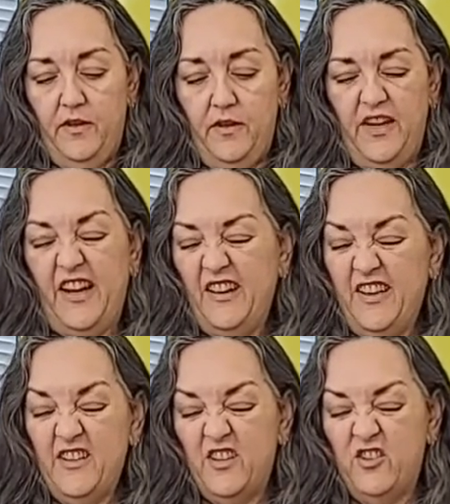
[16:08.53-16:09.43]
And I'd
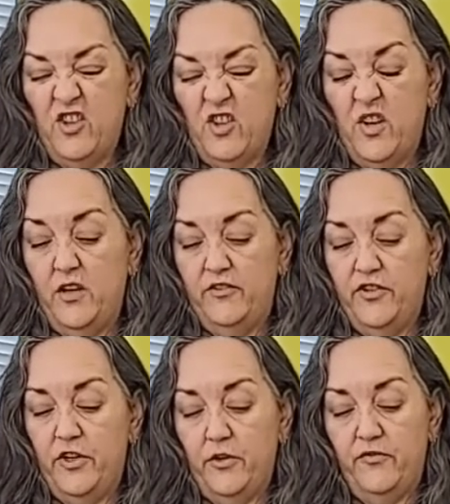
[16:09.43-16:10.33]
like to share
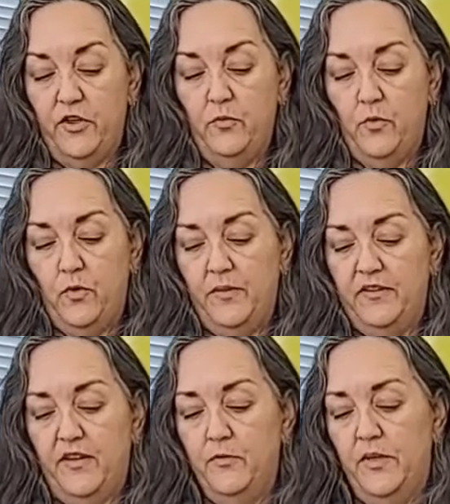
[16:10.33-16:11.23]
a few more,
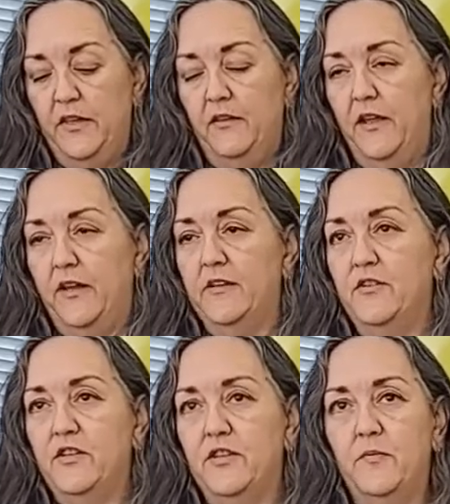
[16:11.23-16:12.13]
because I'd really like us
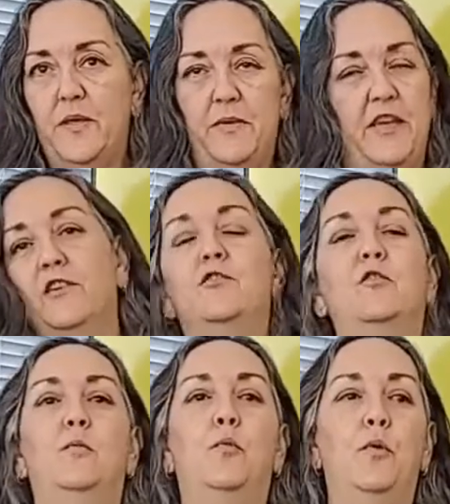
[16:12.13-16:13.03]
to maybe get to
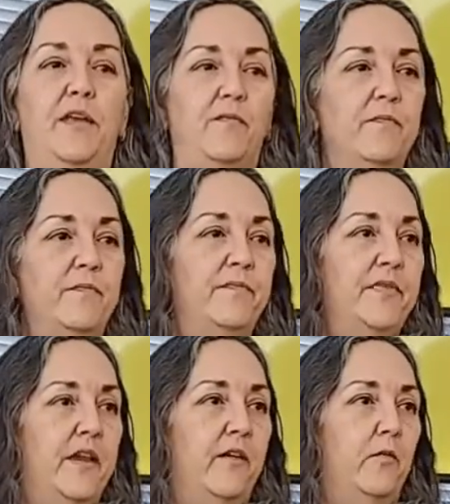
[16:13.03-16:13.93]
a point
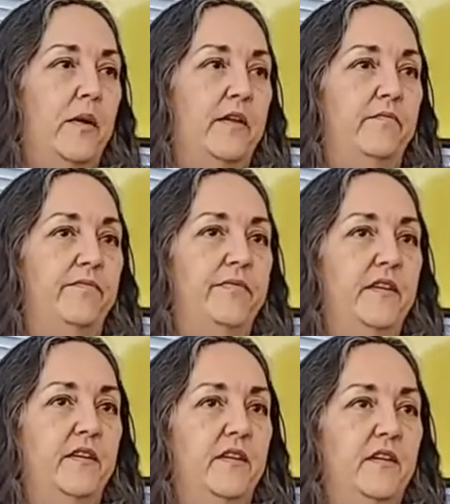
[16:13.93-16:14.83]
that when
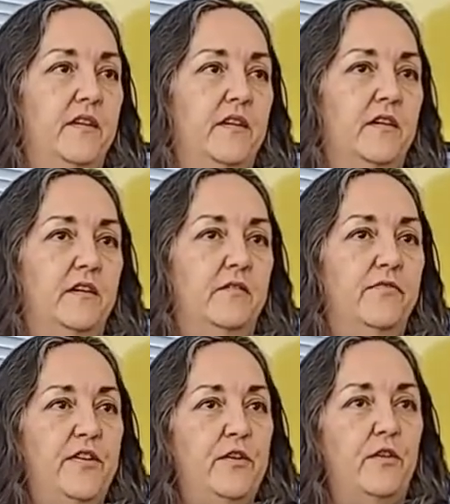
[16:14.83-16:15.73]

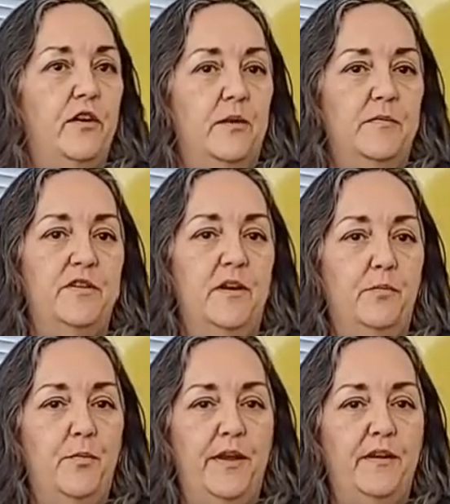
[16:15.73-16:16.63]
fear comes up,
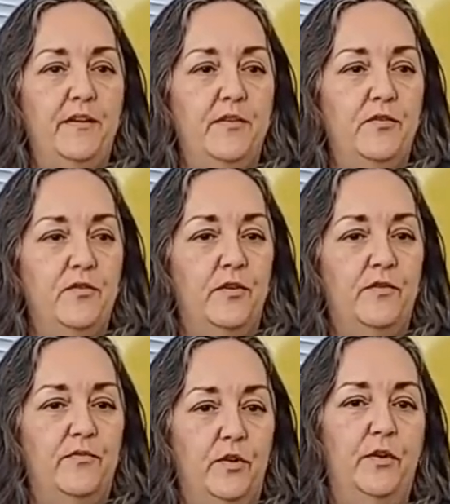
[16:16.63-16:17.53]
we can sort of
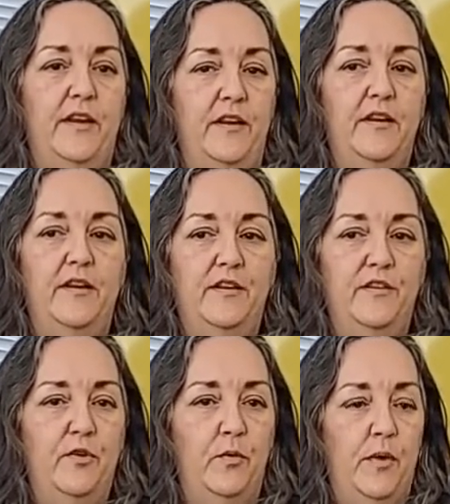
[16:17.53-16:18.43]
look at it in a
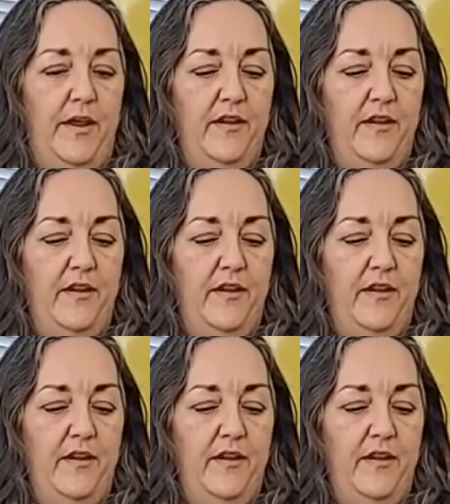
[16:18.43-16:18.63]
different way.